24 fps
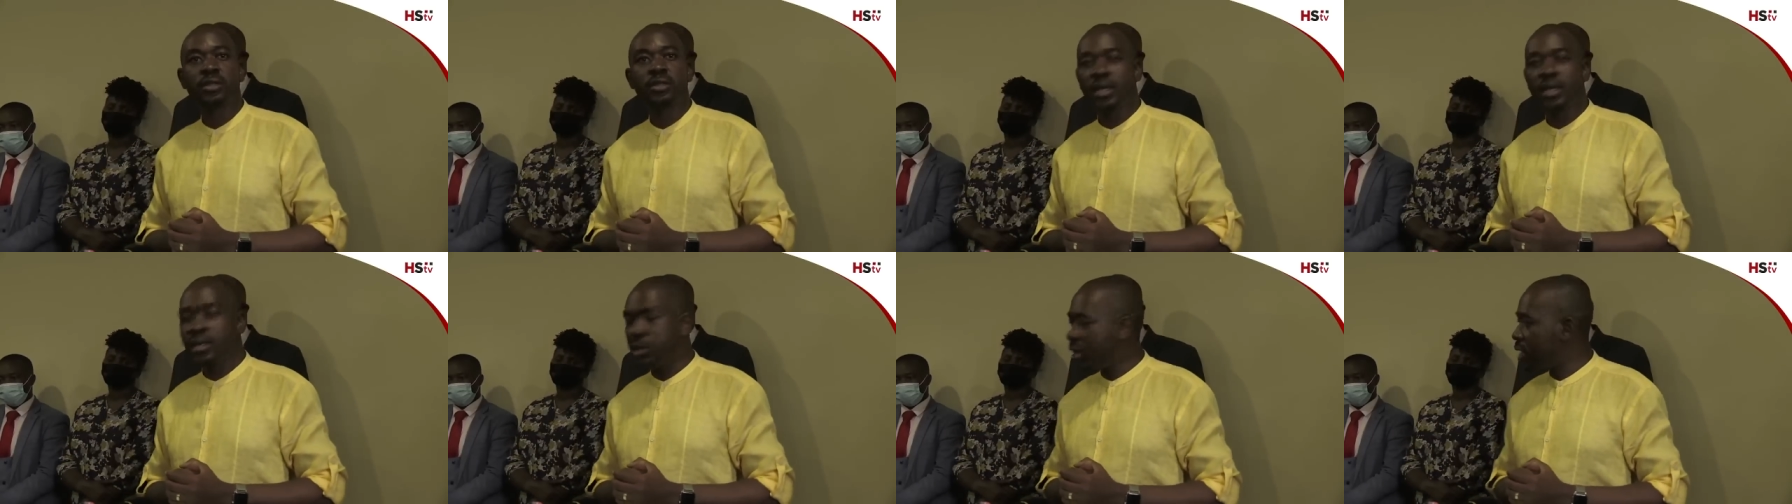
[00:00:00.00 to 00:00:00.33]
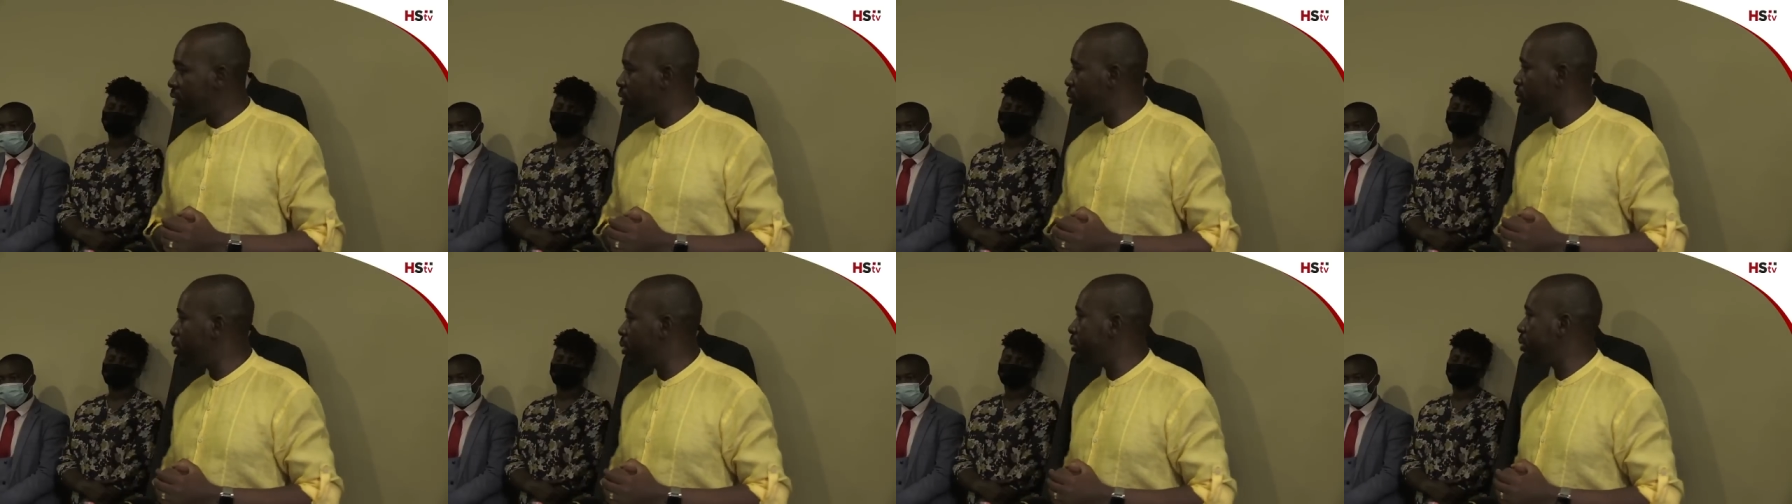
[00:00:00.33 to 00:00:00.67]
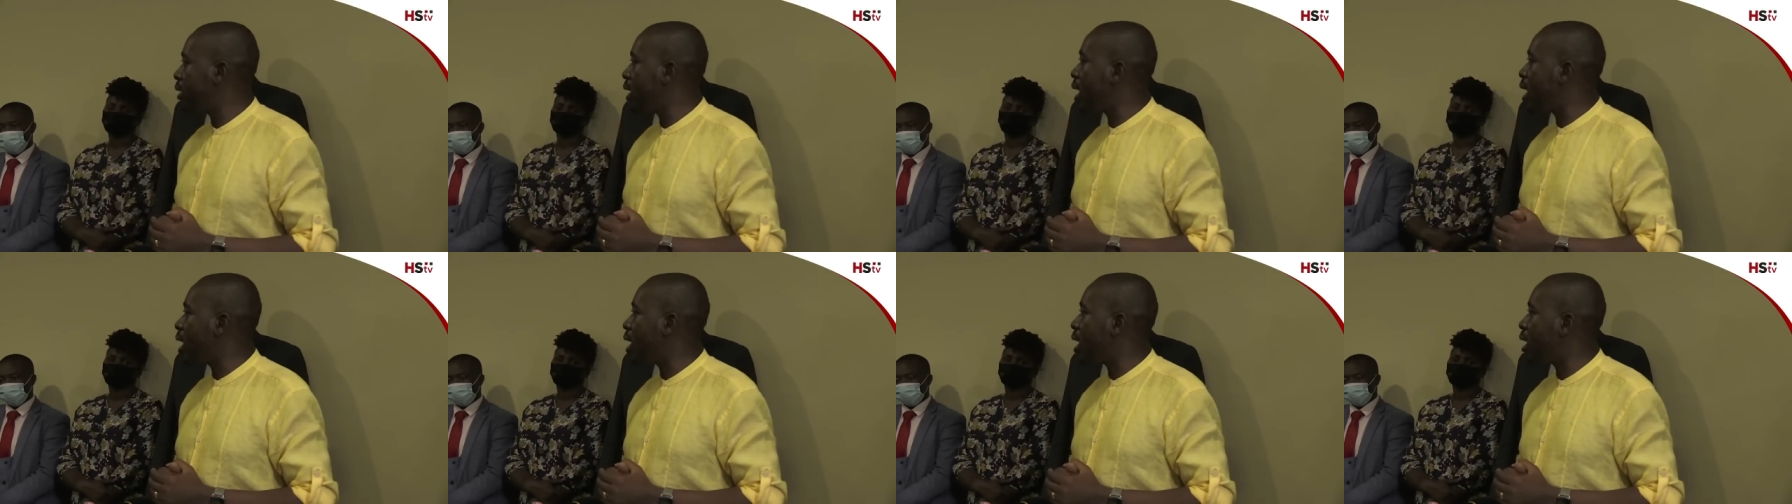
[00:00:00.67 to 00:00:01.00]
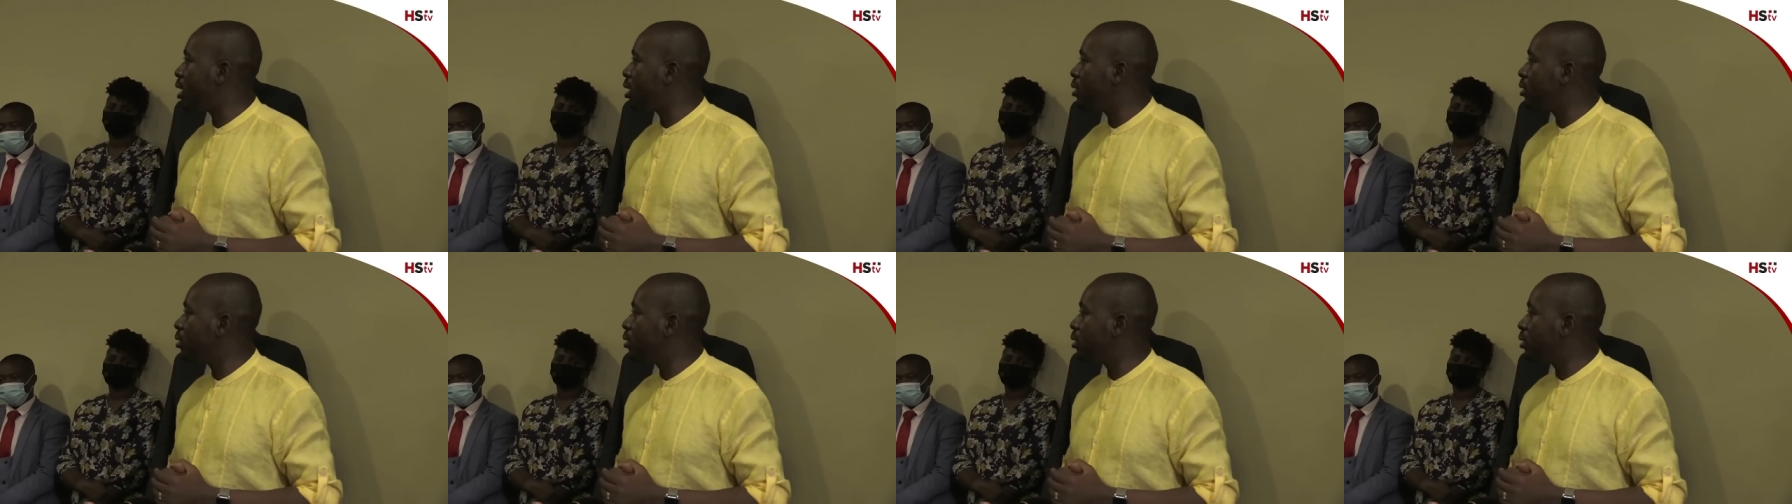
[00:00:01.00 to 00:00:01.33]
And that's where we are
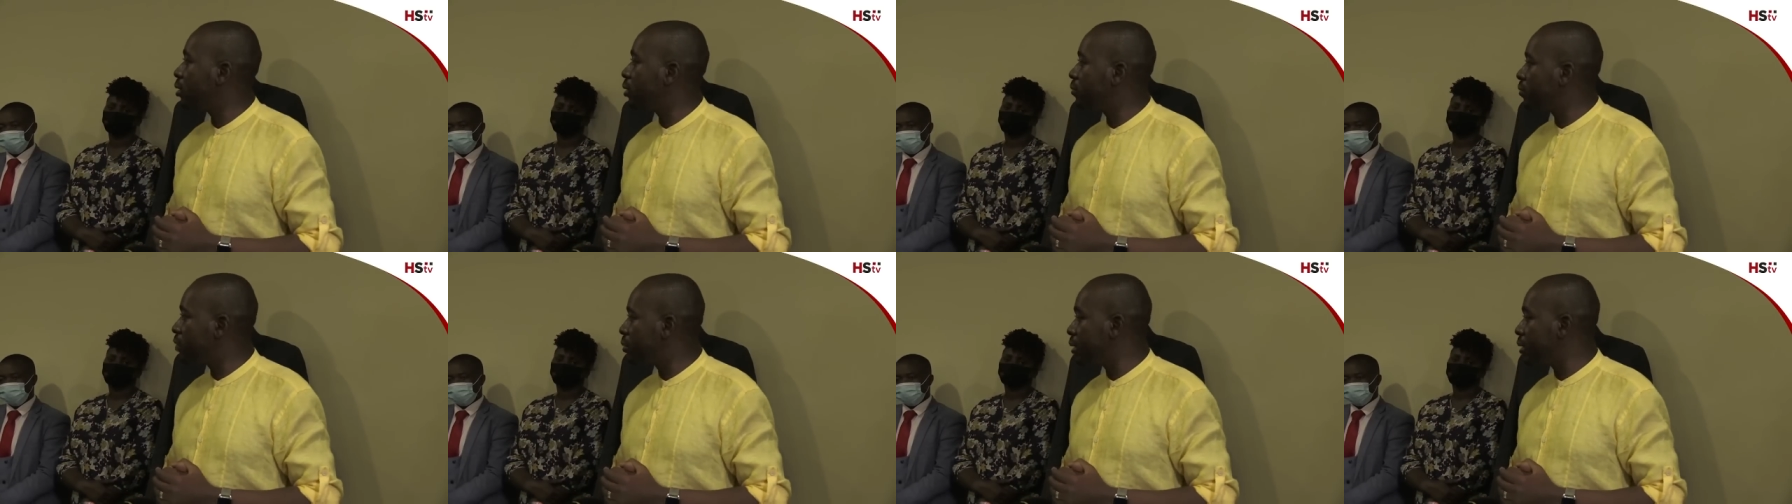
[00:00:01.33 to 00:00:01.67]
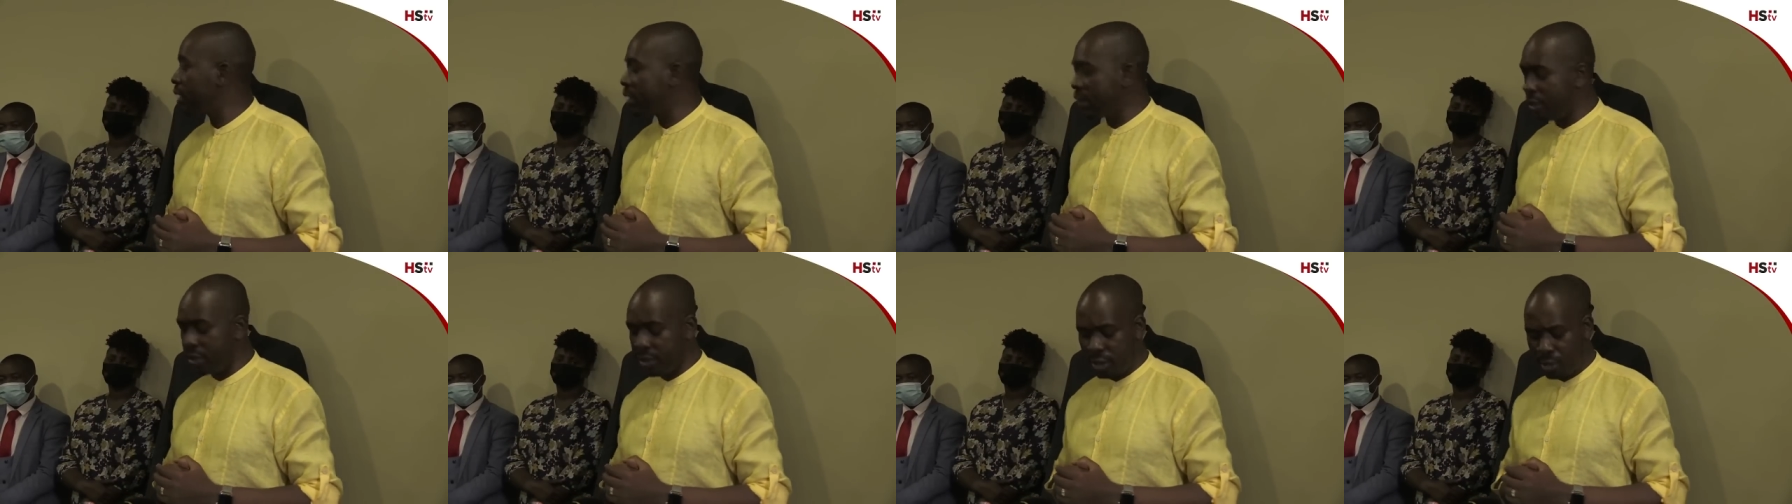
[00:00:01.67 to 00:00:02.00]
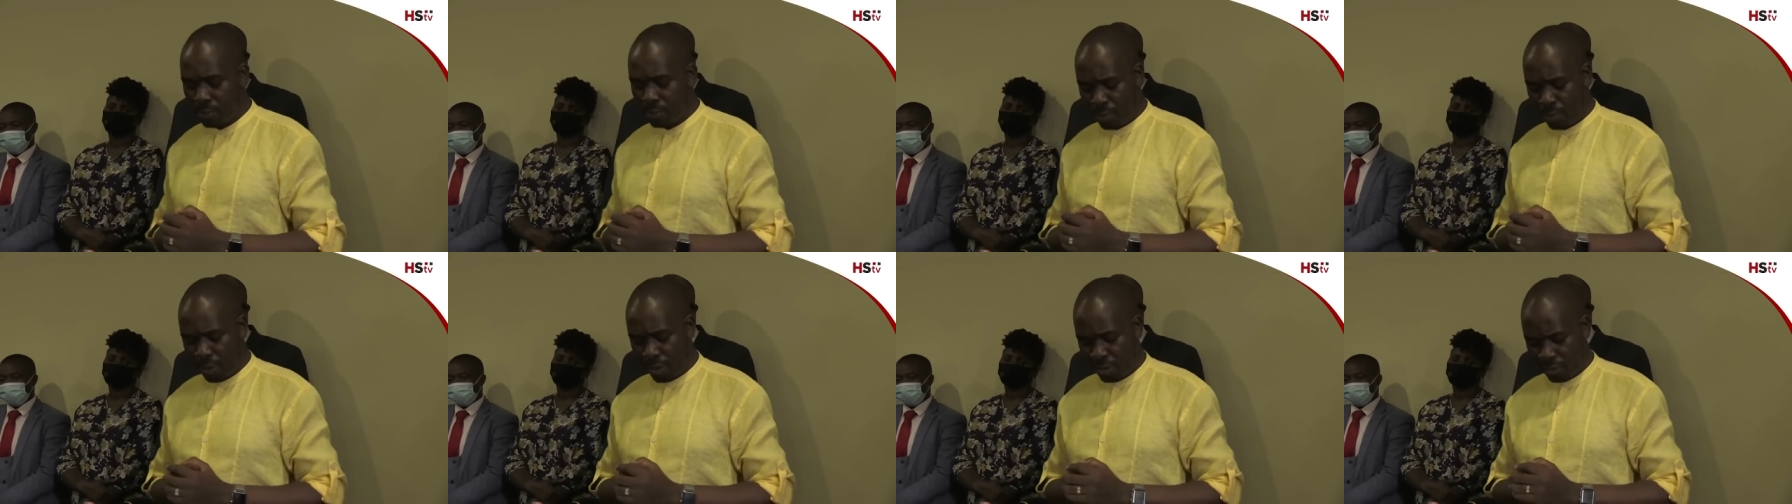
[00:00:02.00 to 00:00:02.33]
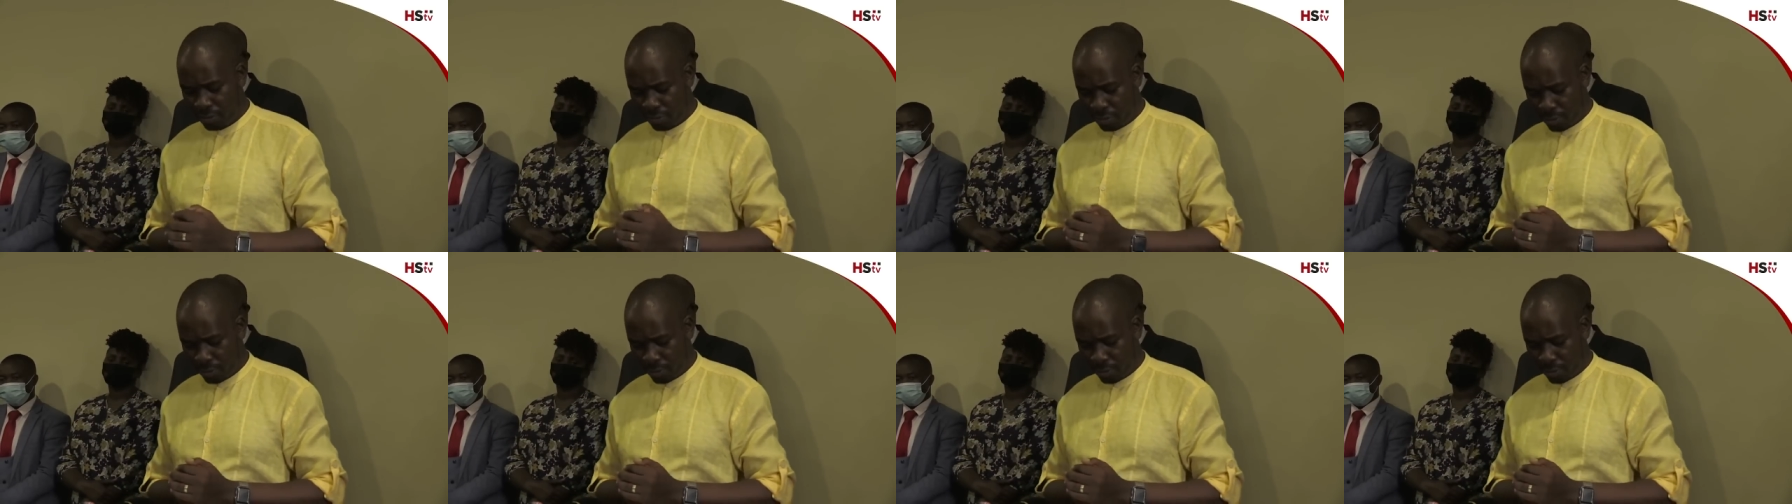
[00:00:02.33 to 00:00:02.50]
from a leadership point of